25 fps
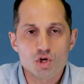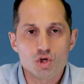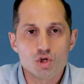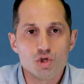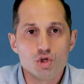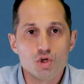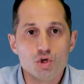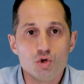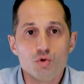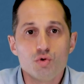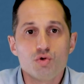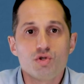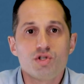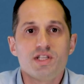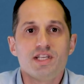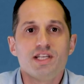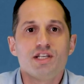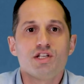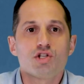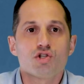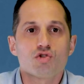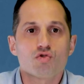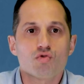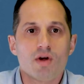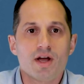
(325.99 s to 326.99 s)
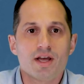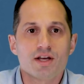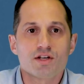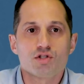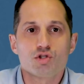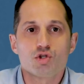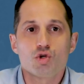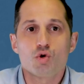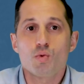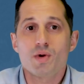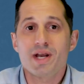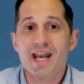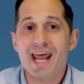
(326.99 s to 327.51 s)
Use these
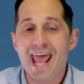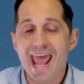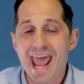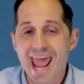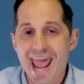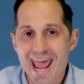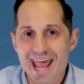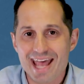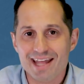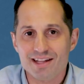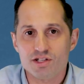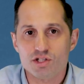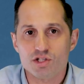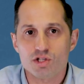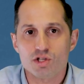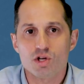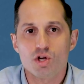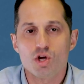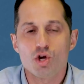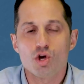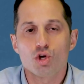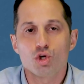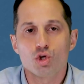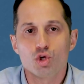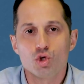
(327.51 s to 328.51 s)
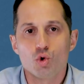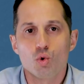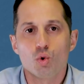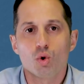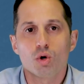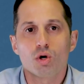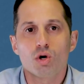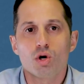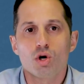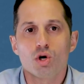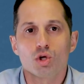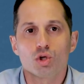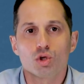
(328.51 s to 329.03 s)
strengths to enhance
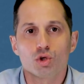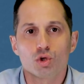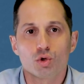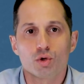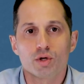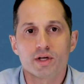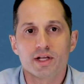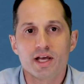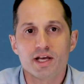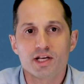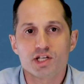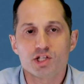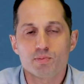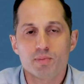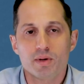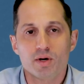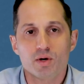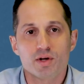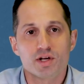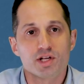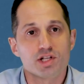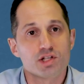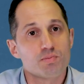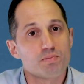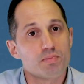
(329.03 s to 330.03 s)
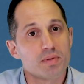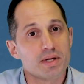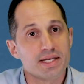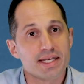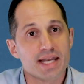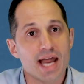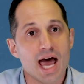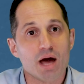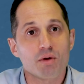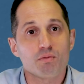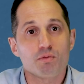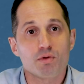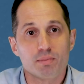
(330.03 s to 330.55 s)
your learning experience, but
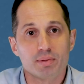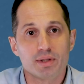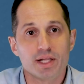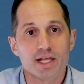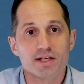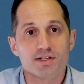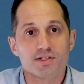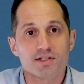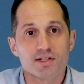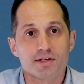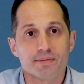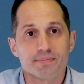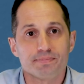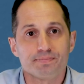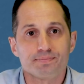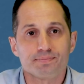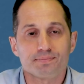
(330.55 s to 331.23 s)
not replace it.